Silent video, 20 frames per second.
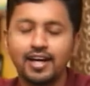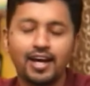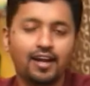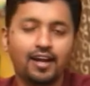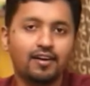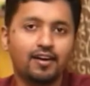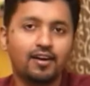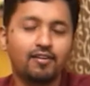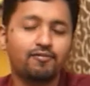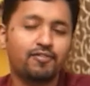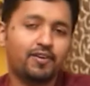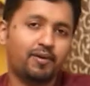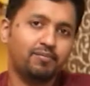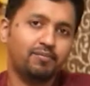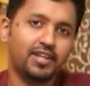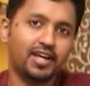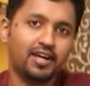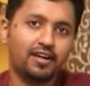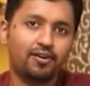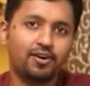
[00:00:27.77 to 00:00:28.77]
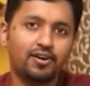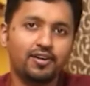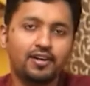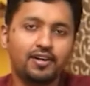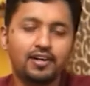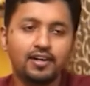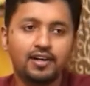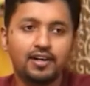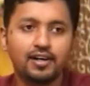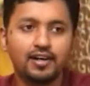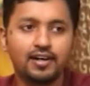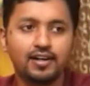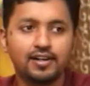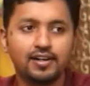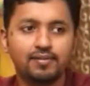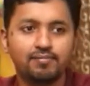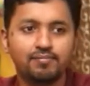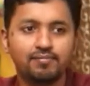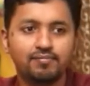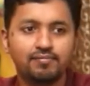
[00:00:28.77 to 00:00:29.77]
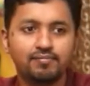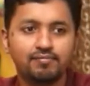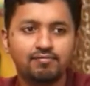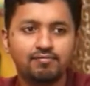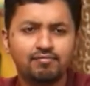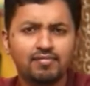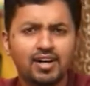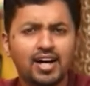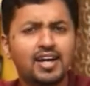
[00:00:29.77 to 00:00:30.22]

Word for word: And, and from there on, um,